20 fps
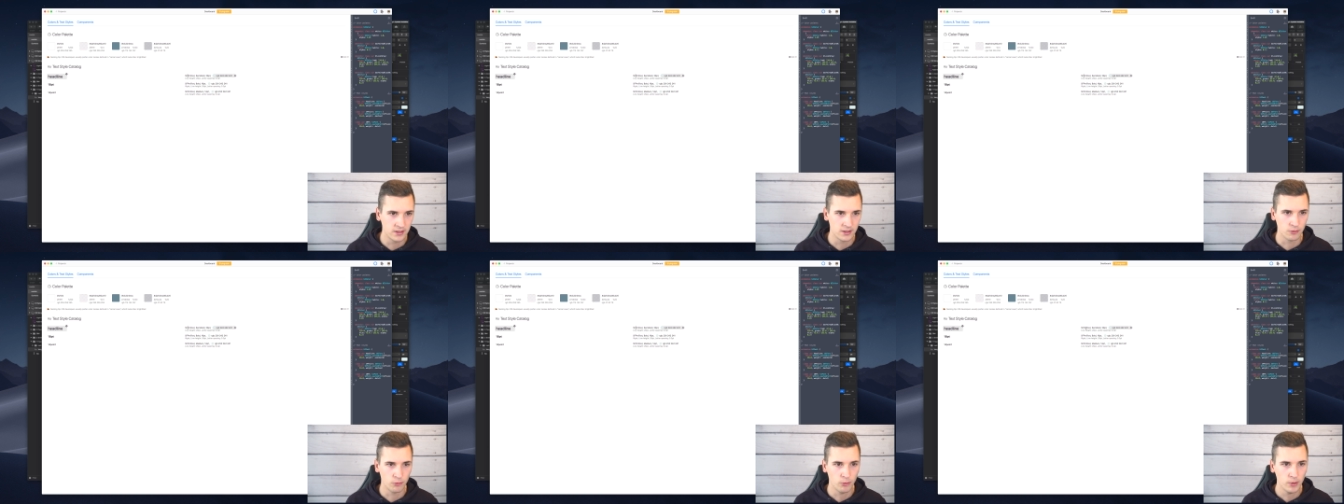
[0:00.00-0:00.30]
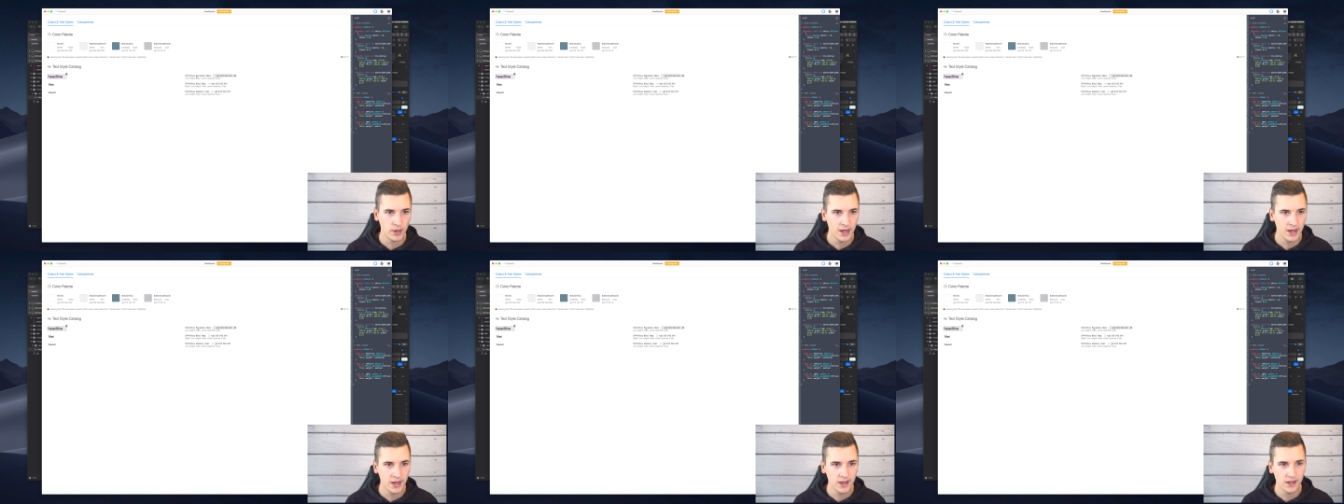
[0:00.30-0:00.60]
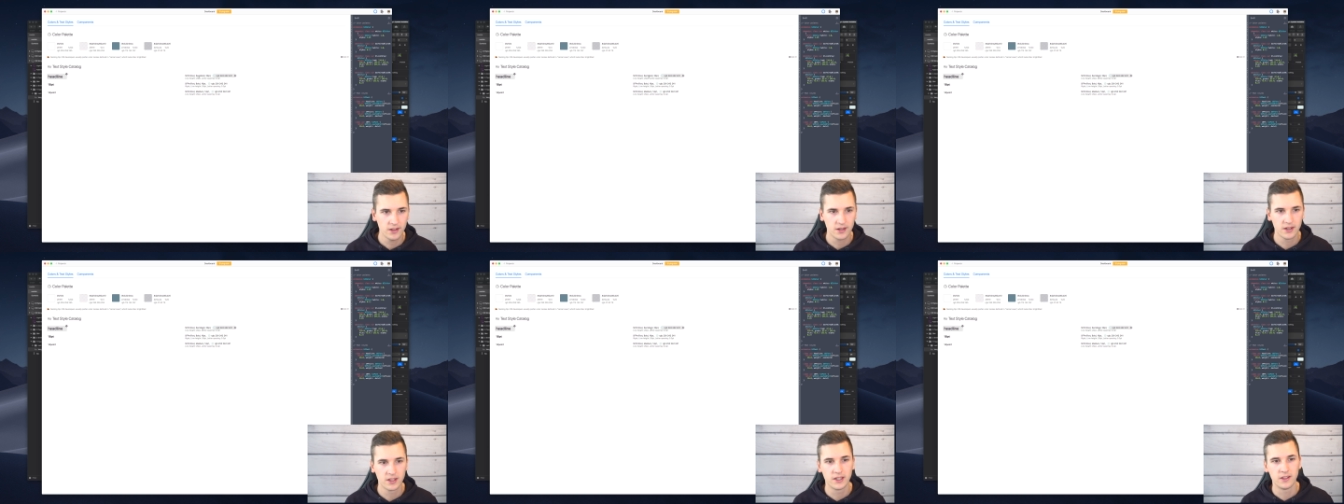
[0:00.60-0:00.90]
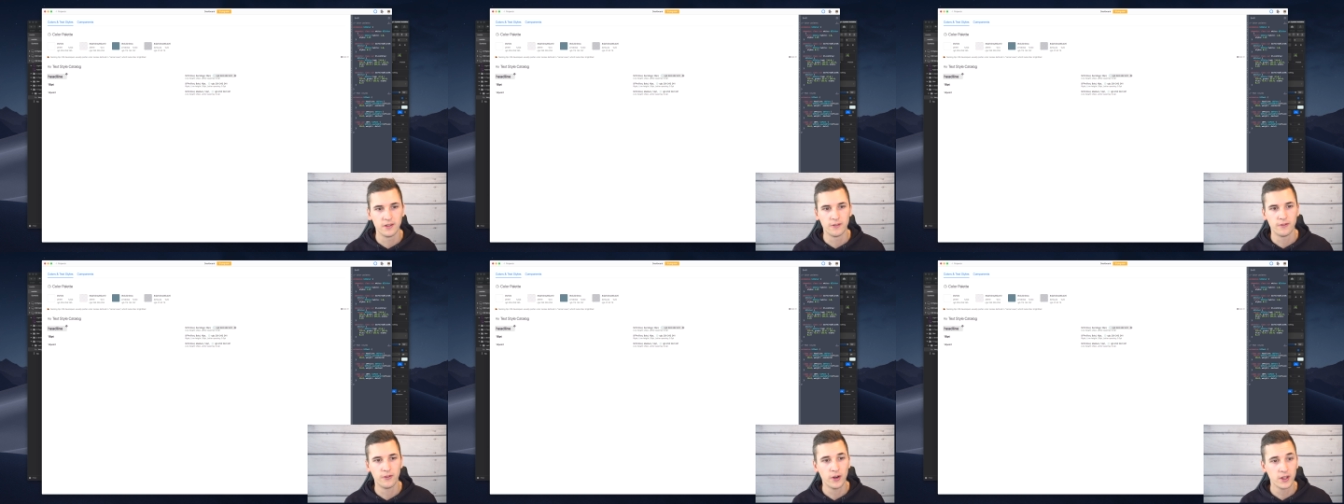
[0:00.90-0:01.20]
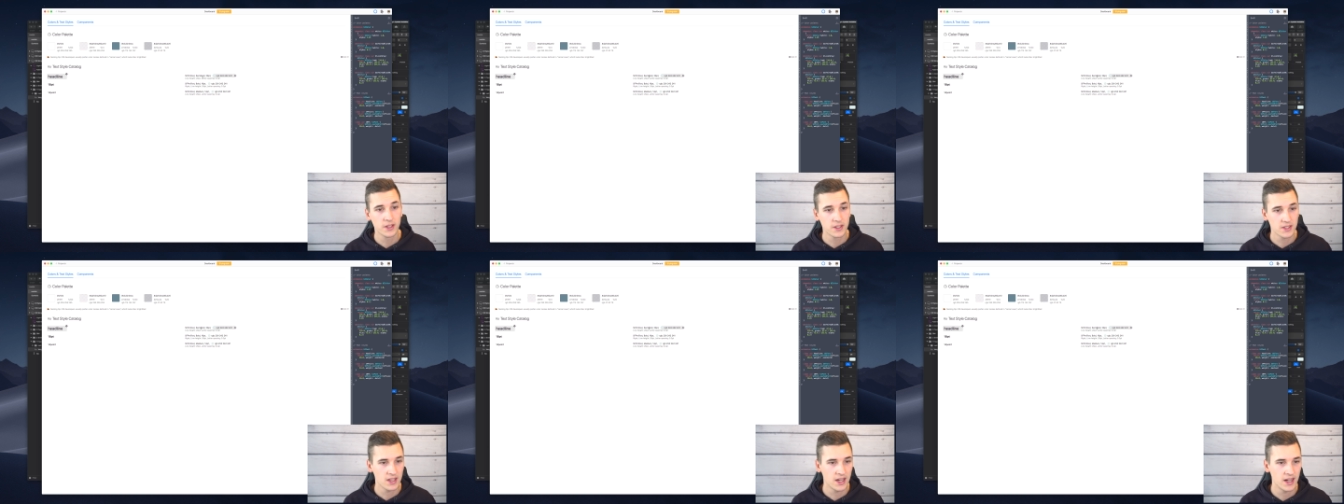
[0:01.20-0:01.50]
the weight, the
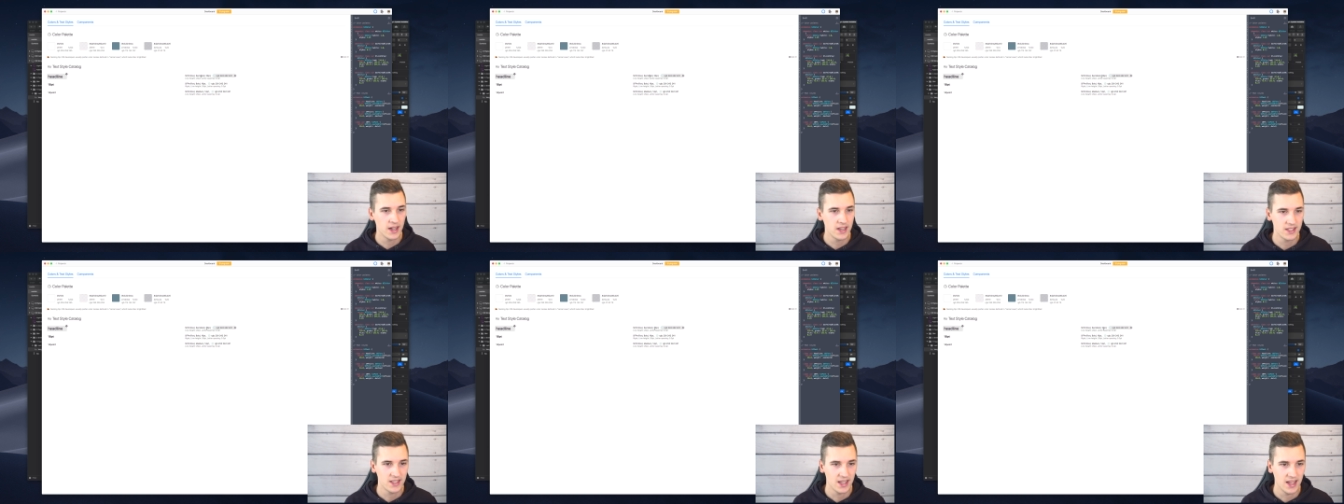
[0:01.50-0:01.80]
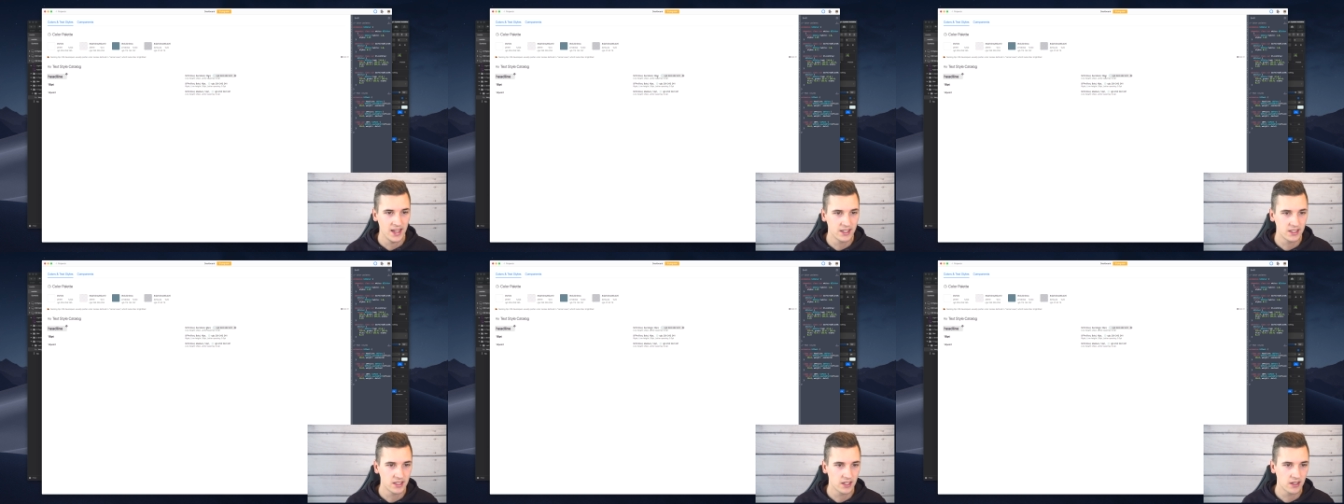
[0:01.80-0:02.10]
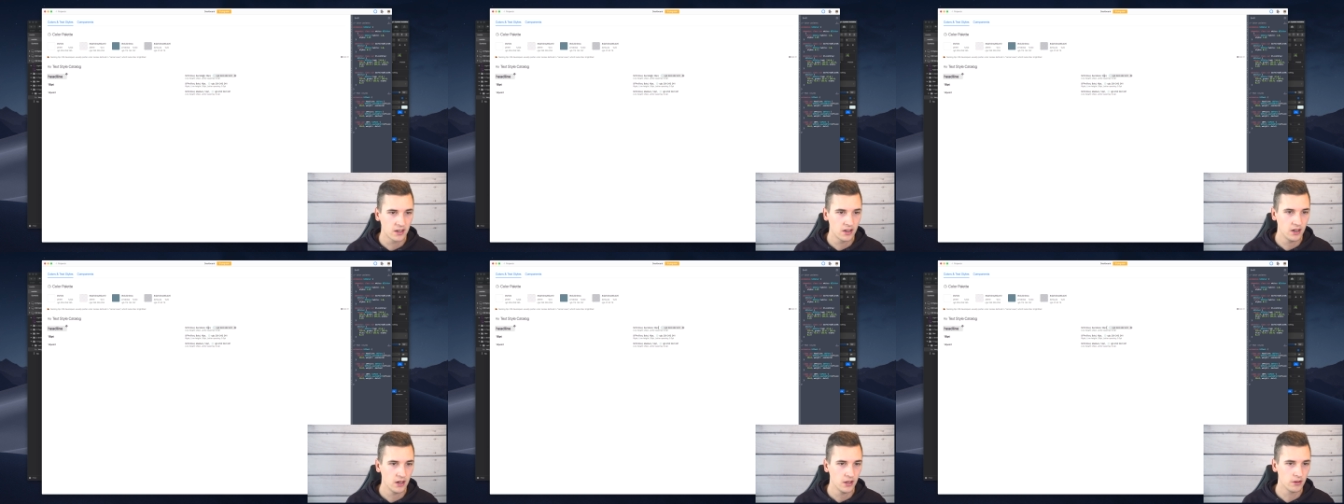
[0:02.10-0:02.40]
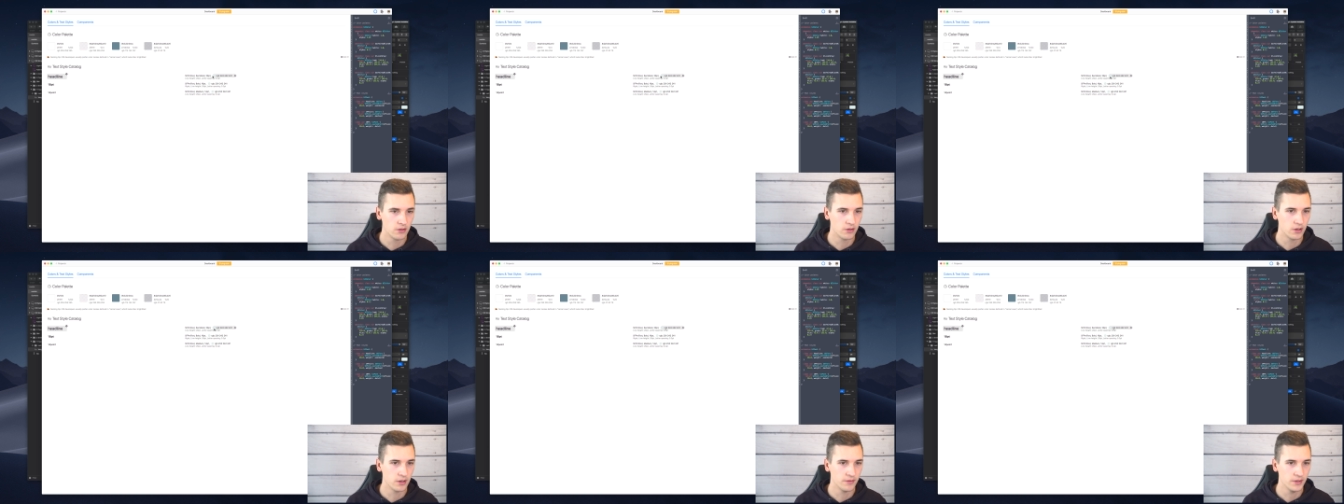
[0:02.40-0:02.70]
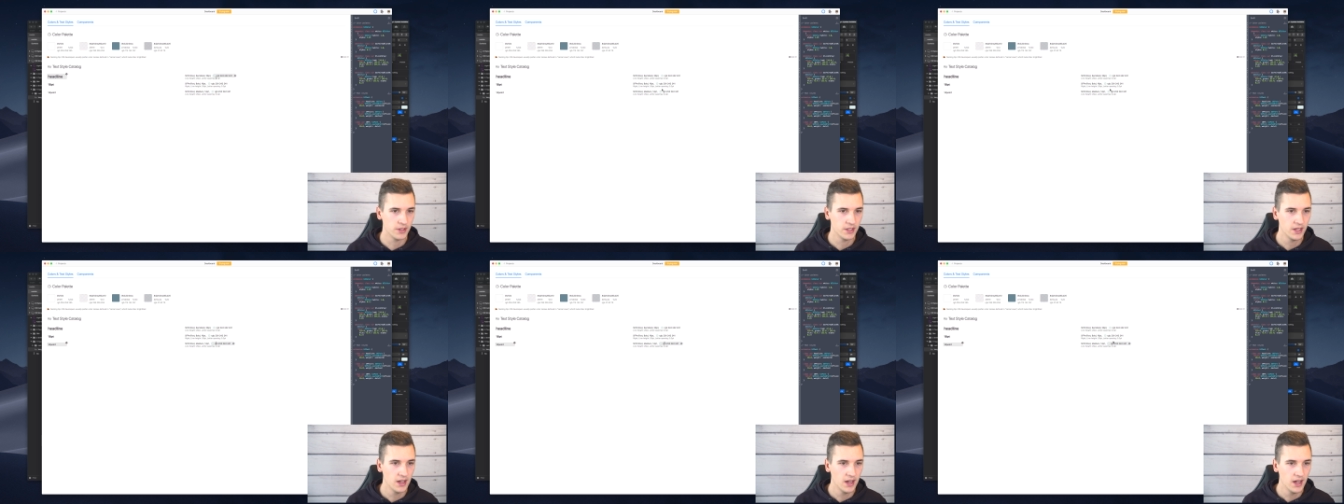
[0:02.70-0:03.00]
font size, and the color
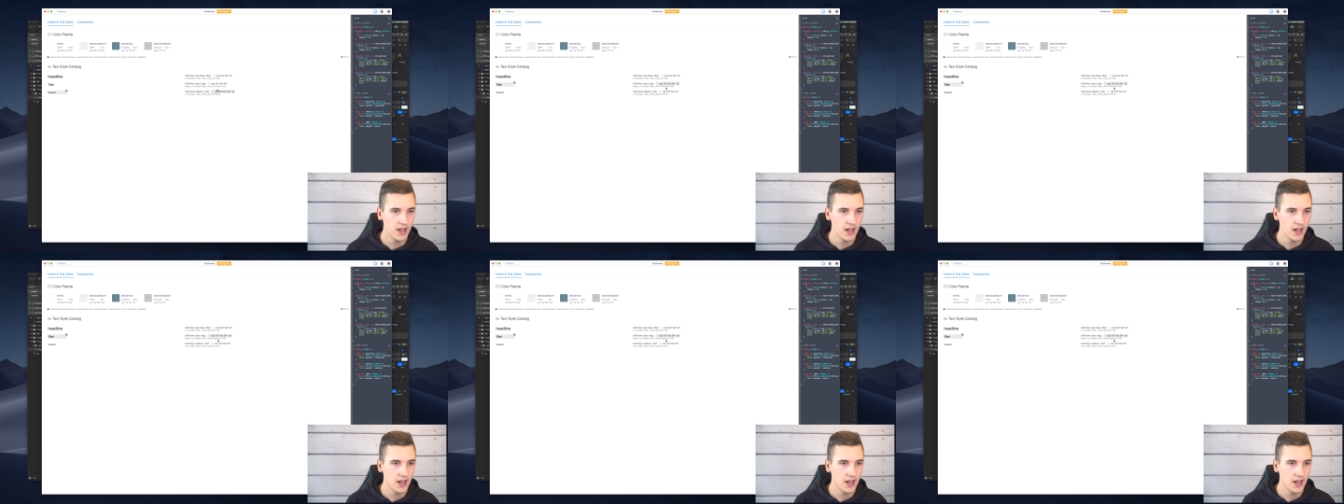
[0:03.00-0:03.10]
of it,